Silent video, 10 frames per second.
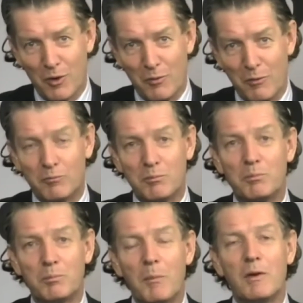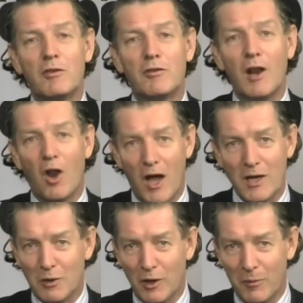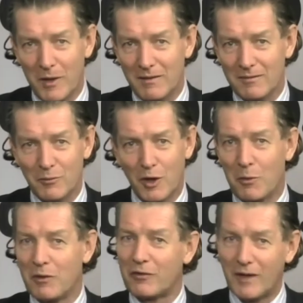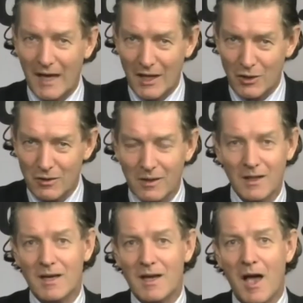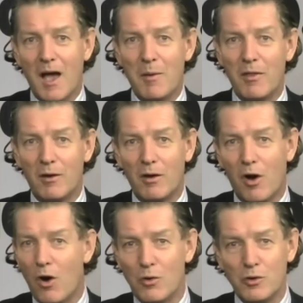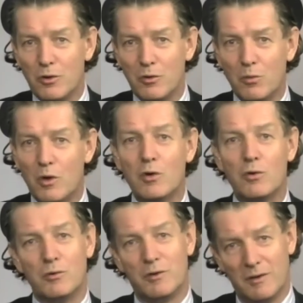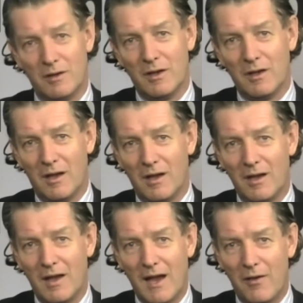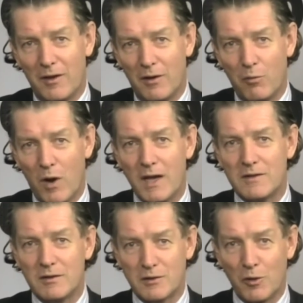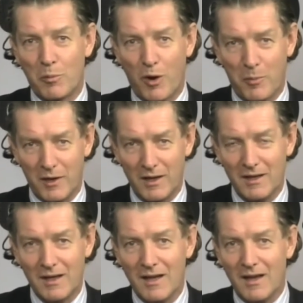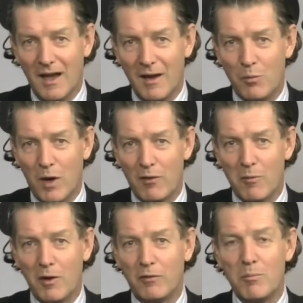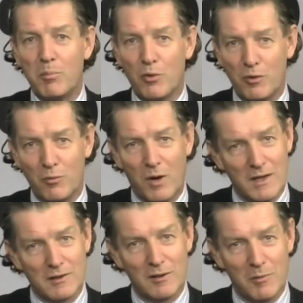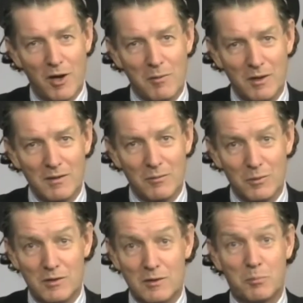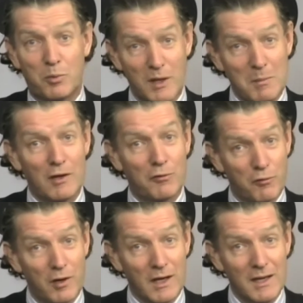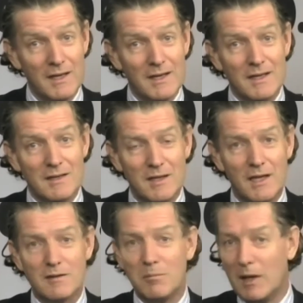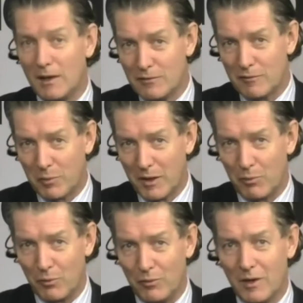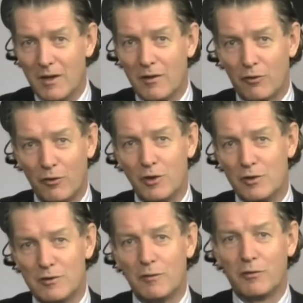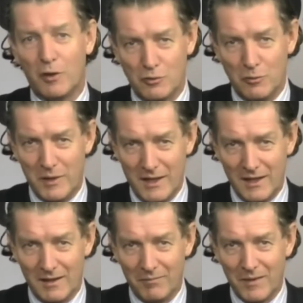We'd probably just enlighten you a little bit. We don't want to scare you, but there are a whole new world out there of ways to sell property, and one of the most important ways at the moment, which is pretty much free, is to get to millions of people through the use of social media.